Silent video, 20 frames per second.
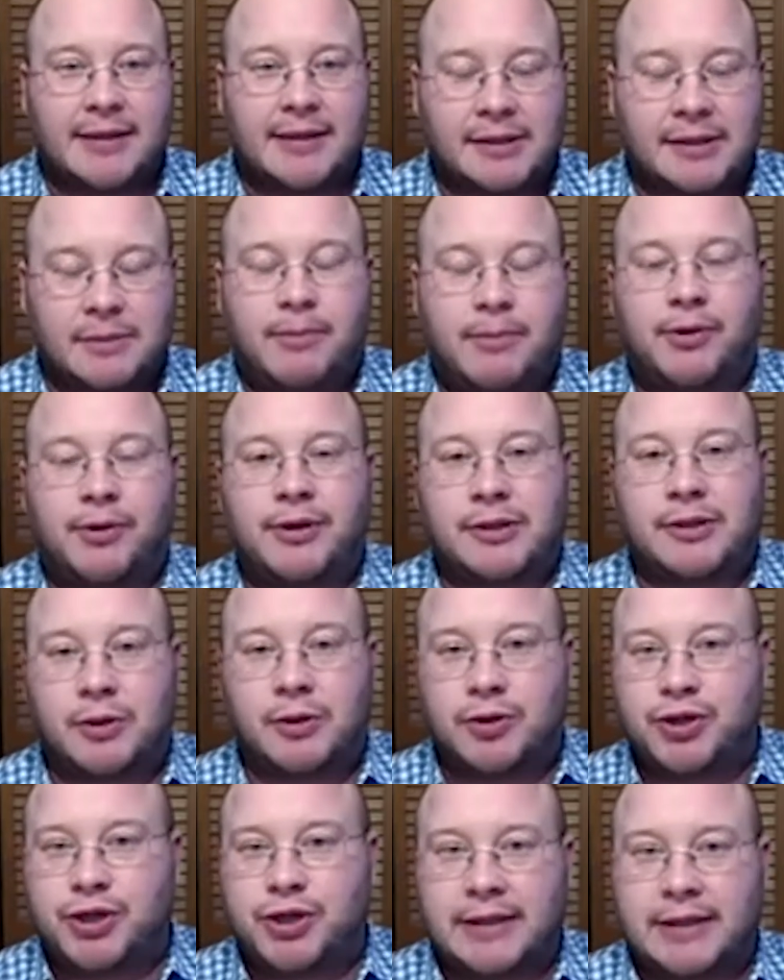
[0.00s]
both a social
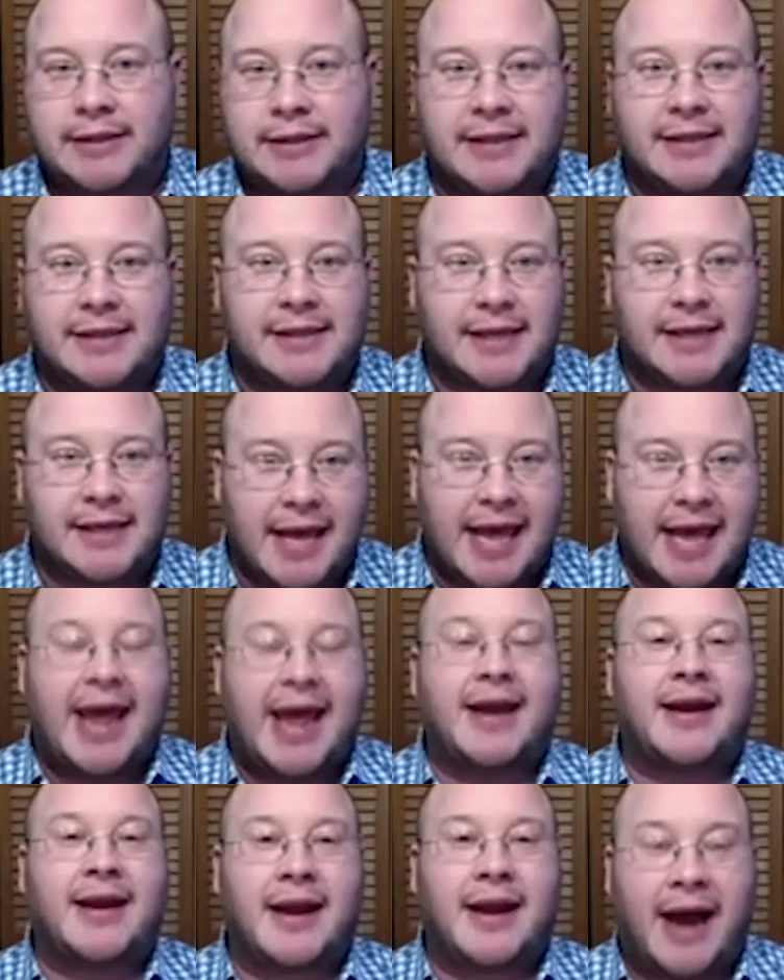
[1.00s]
justice
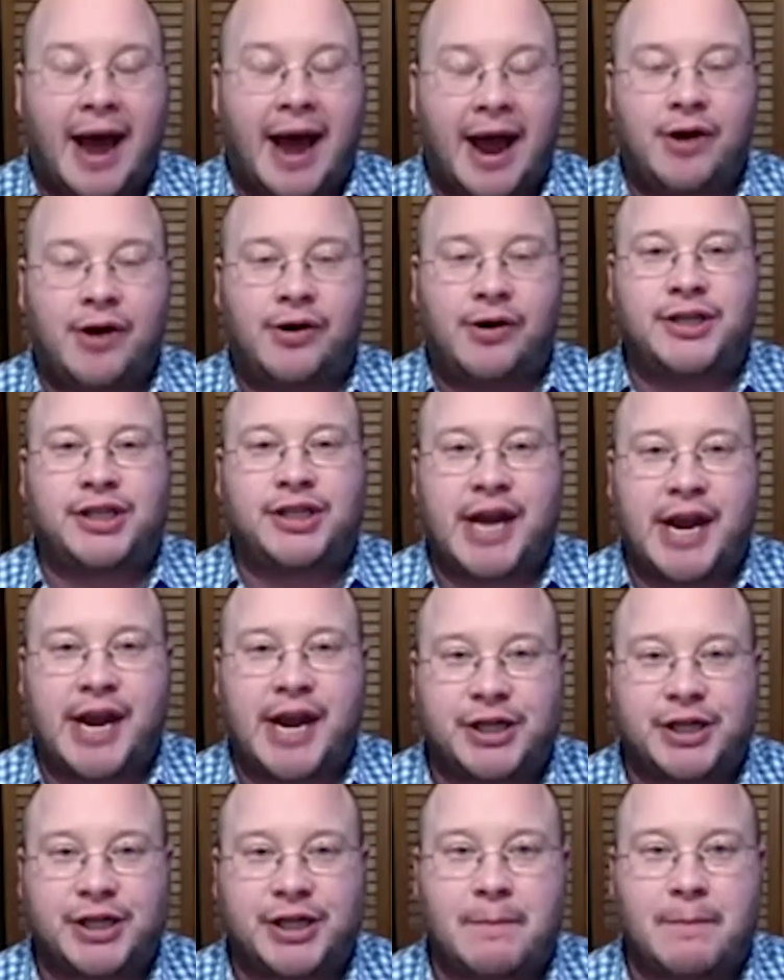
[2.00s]
and a higher
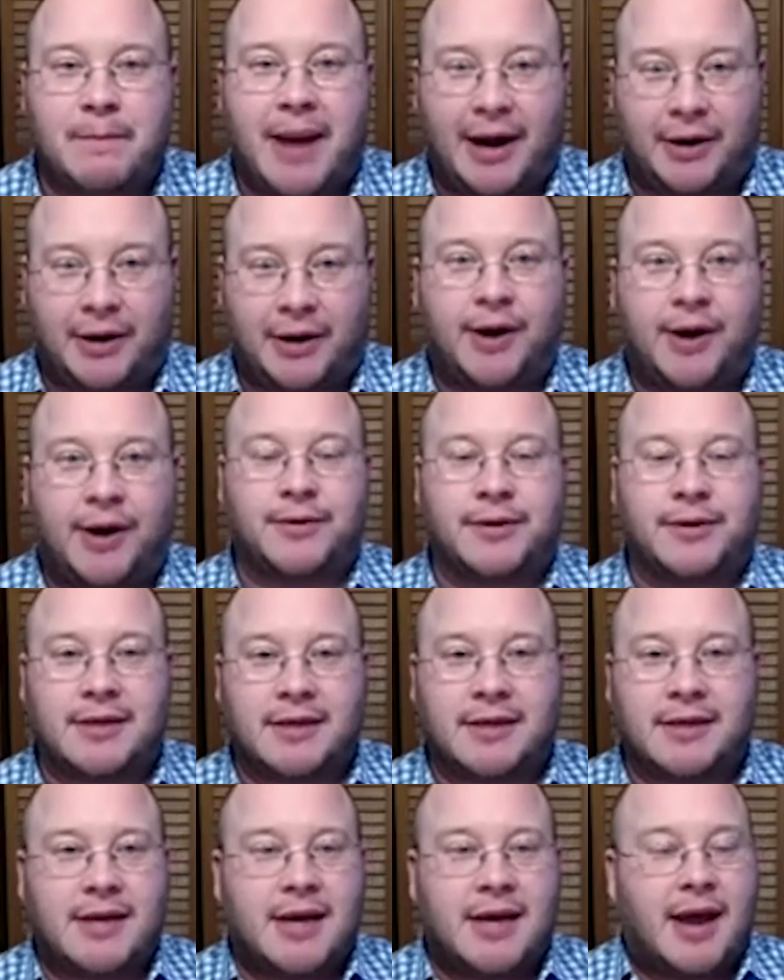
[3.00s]
education background.
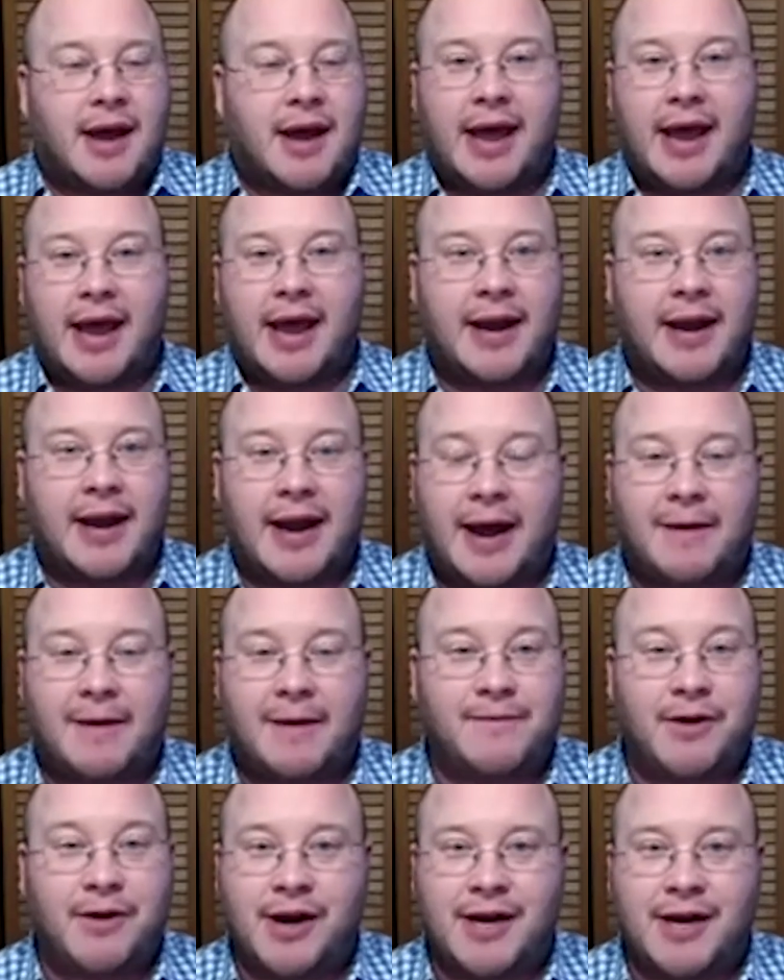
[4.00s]
And I am
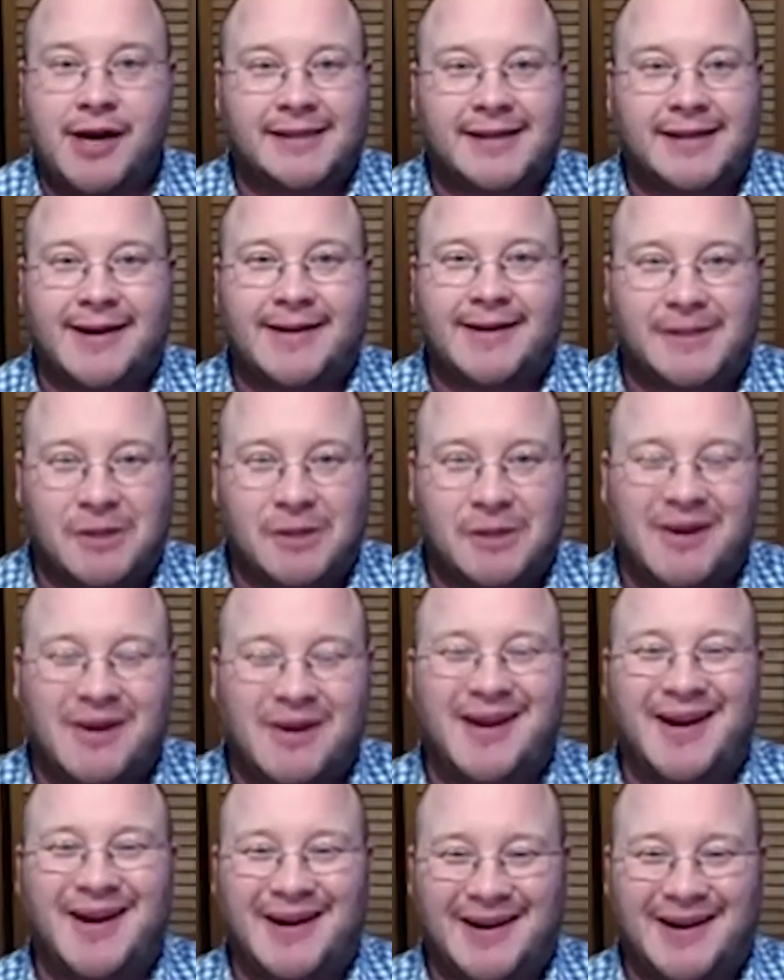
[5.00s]
very excited to be
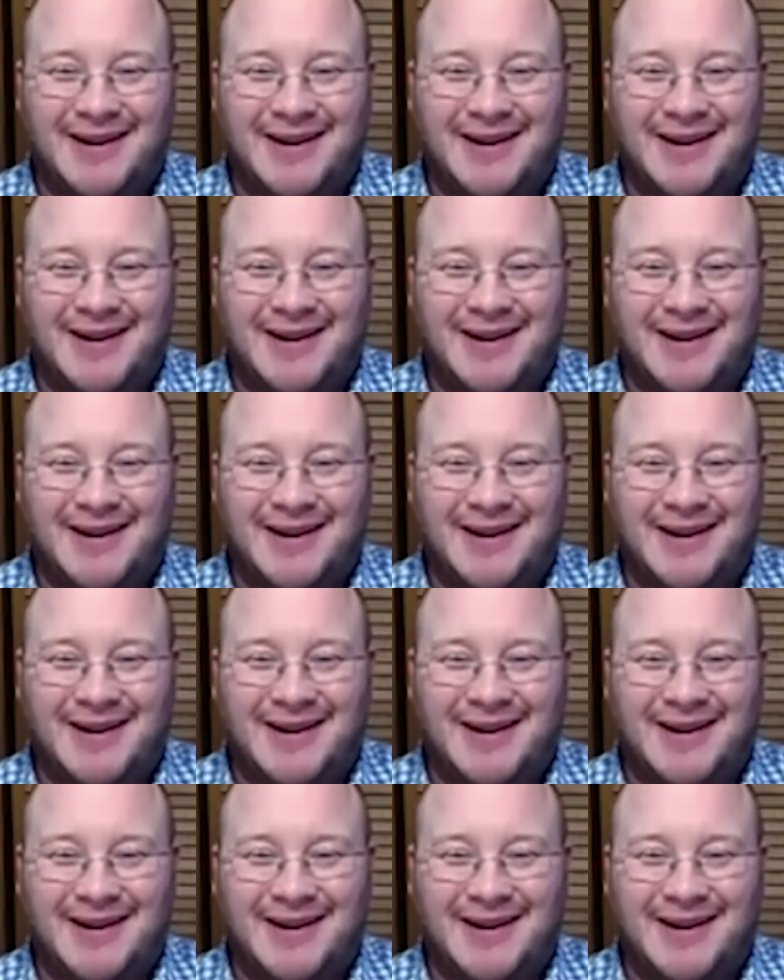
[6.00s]
here.